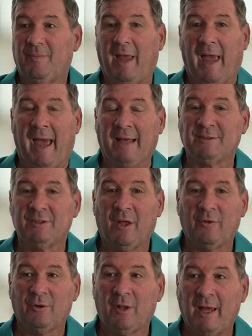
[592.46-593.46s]
has
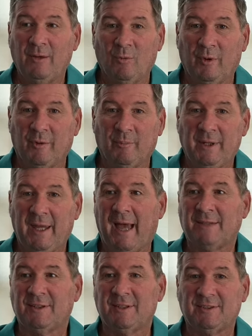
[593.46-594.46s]
another light with him. He
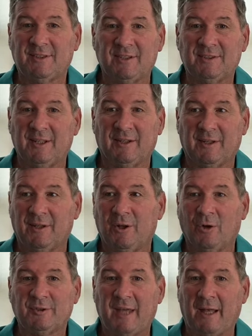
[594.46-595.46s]
has an assistant that
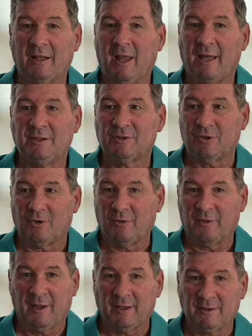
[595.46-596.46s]
knows how to light certain
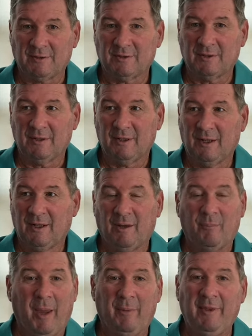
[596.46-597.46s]
things.
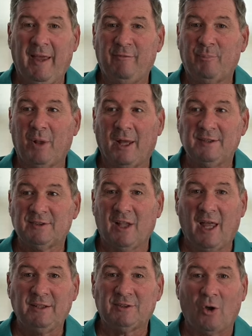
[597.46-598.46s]
Maybe they place
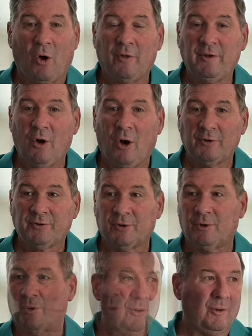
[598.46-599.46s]
lights on the
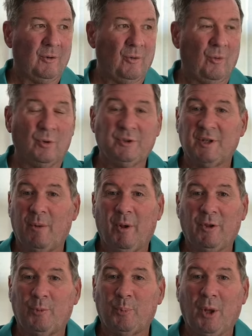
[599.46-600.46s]
altar or some
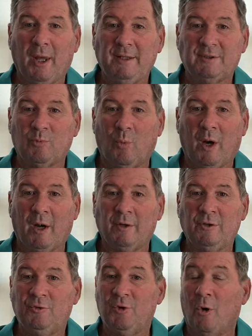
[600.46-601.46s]
other place where
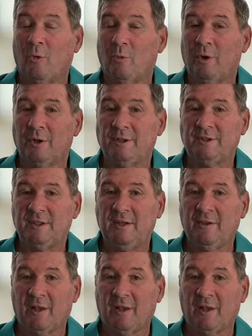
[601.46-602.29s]
you don't really see the